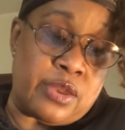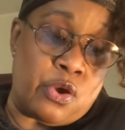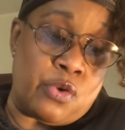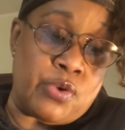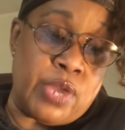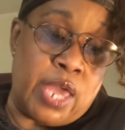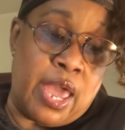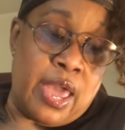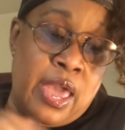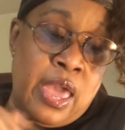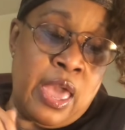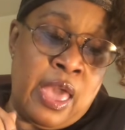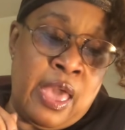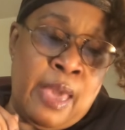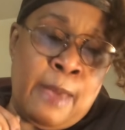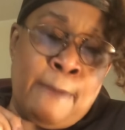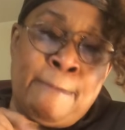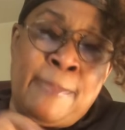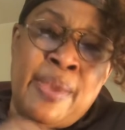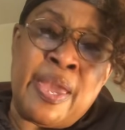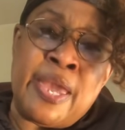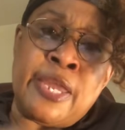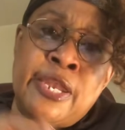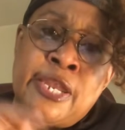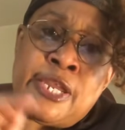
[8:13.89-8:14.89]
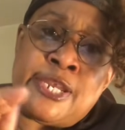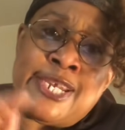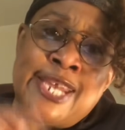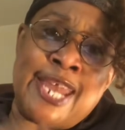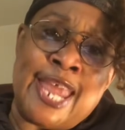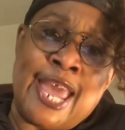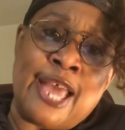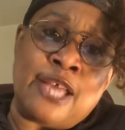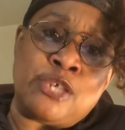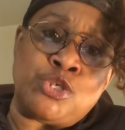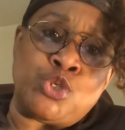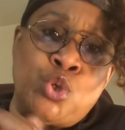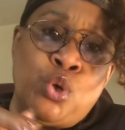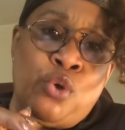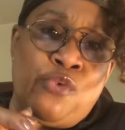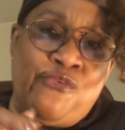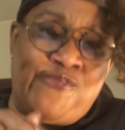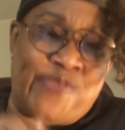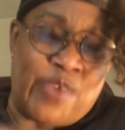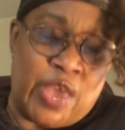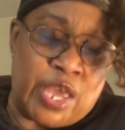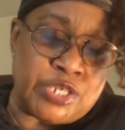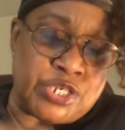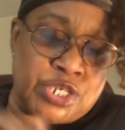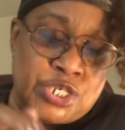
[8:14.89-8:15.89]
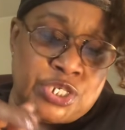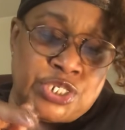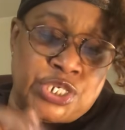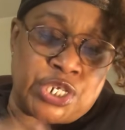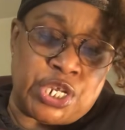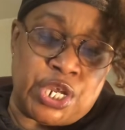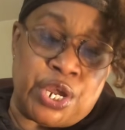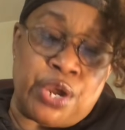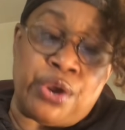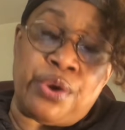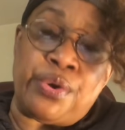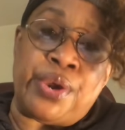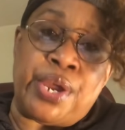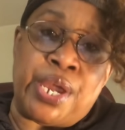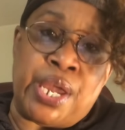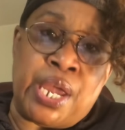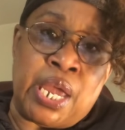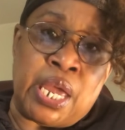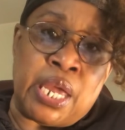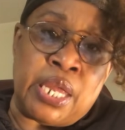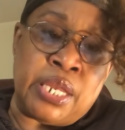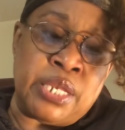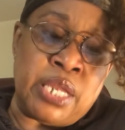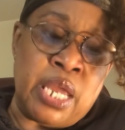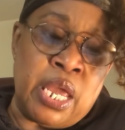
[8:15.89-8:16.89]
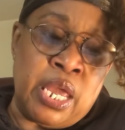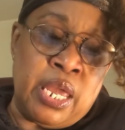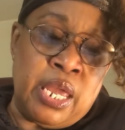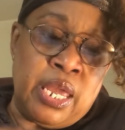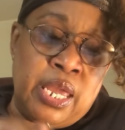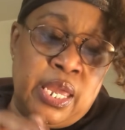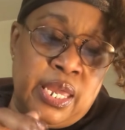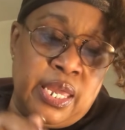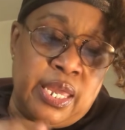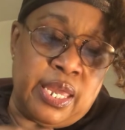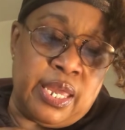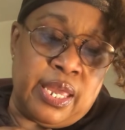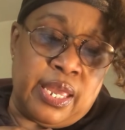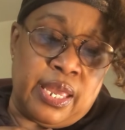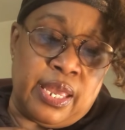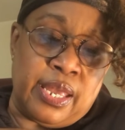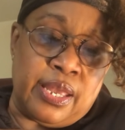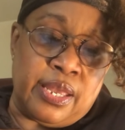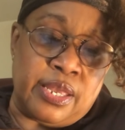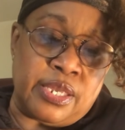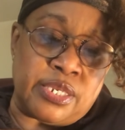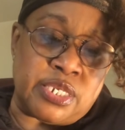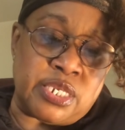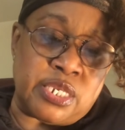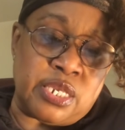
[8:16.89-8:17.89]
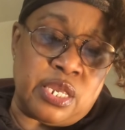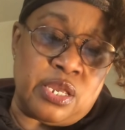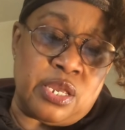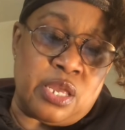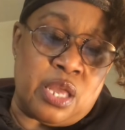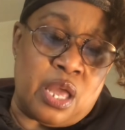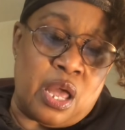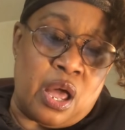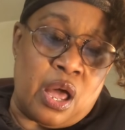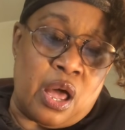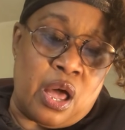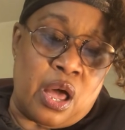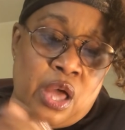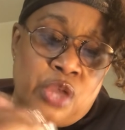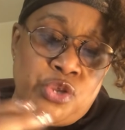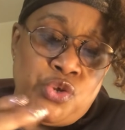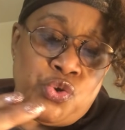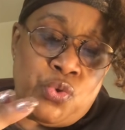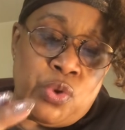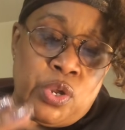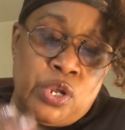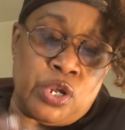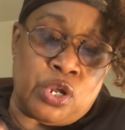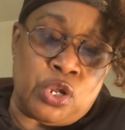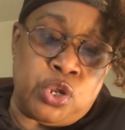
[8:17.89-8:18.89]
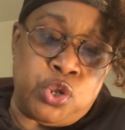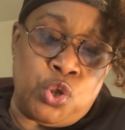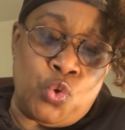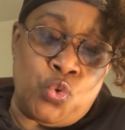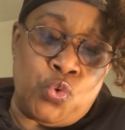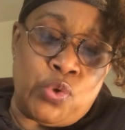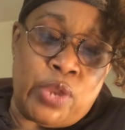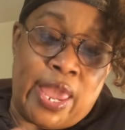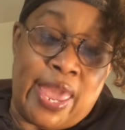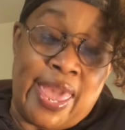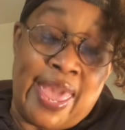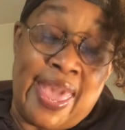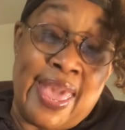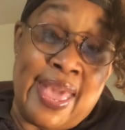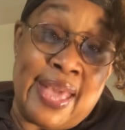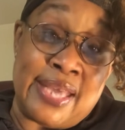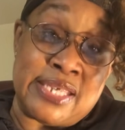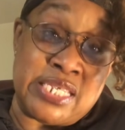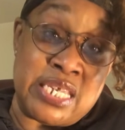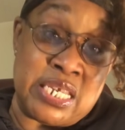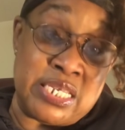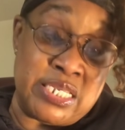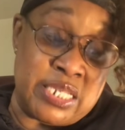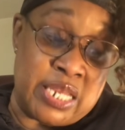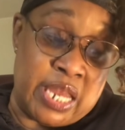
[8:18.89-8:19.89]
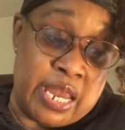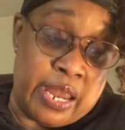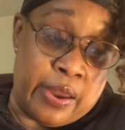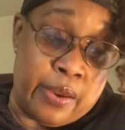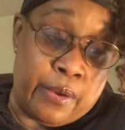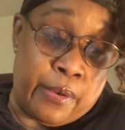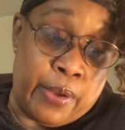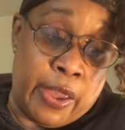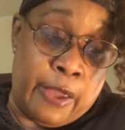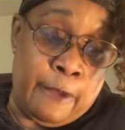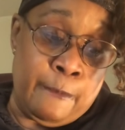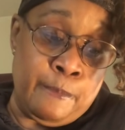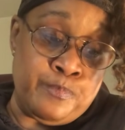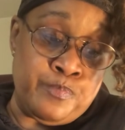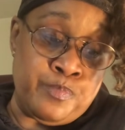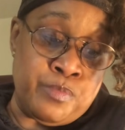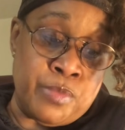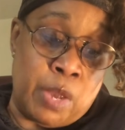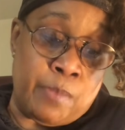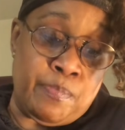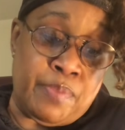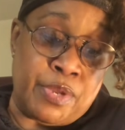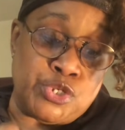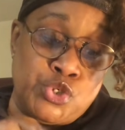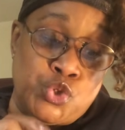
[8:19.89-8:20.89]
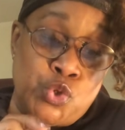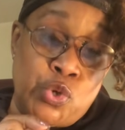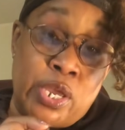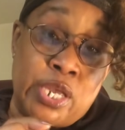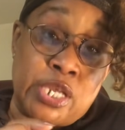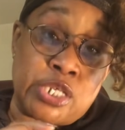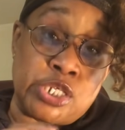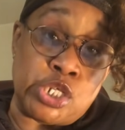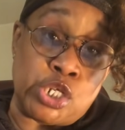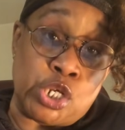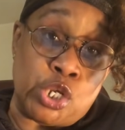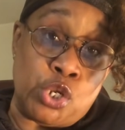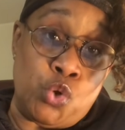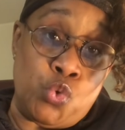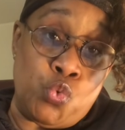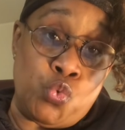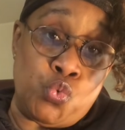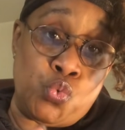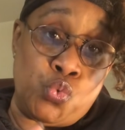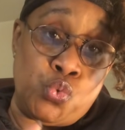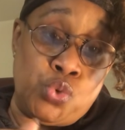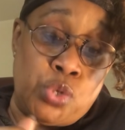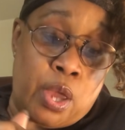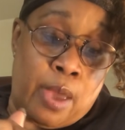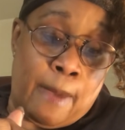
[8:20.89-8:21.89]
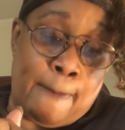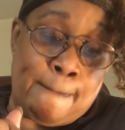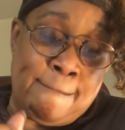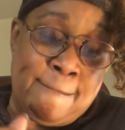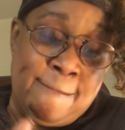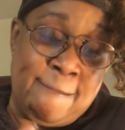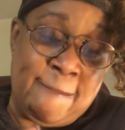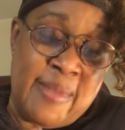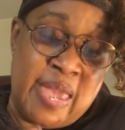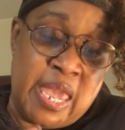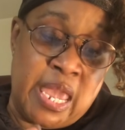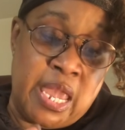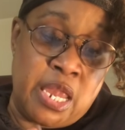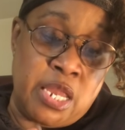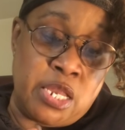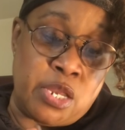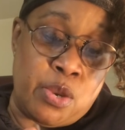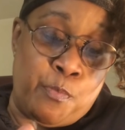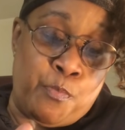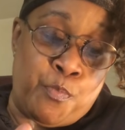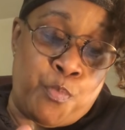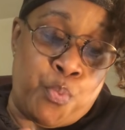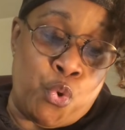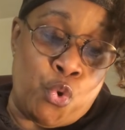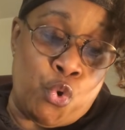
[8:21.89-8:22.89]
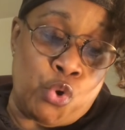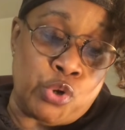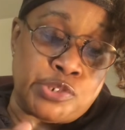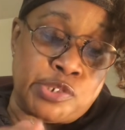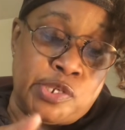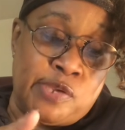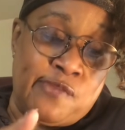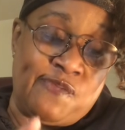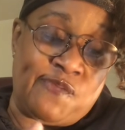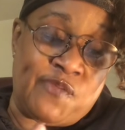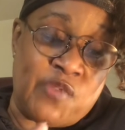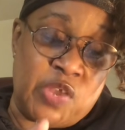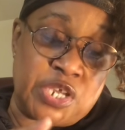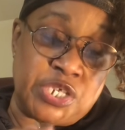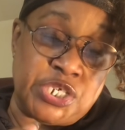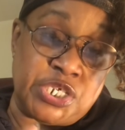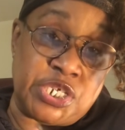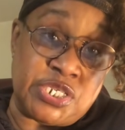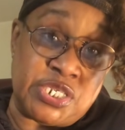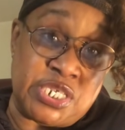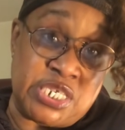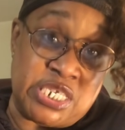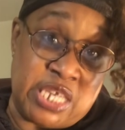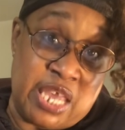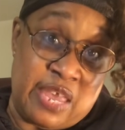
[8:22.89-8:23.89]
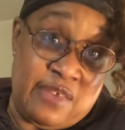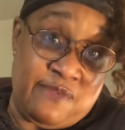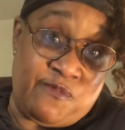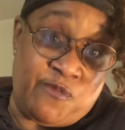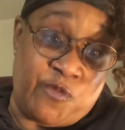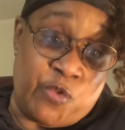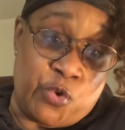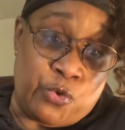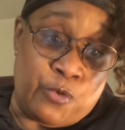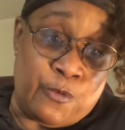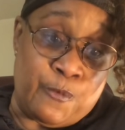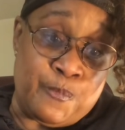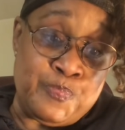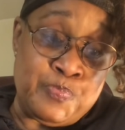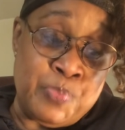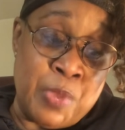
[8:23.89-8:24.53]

Okay, being a natural vegetarian is you include eggs and dairy, but you exclude meat, poultry, fish, and seafood.